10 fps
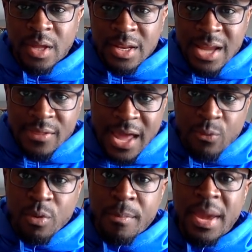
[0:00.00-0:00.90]
Now that
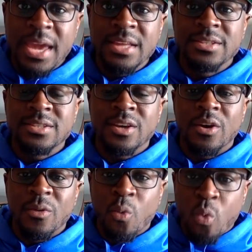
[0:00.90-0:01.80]
remains,
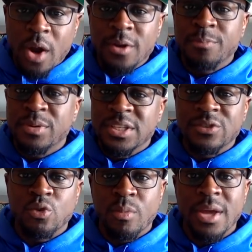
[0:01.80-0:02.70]
one
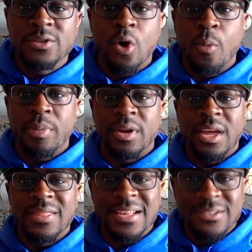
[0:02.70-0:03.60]
position remains open,
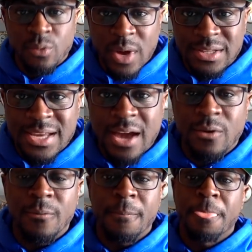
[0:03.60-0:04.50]
and that's the right tackle.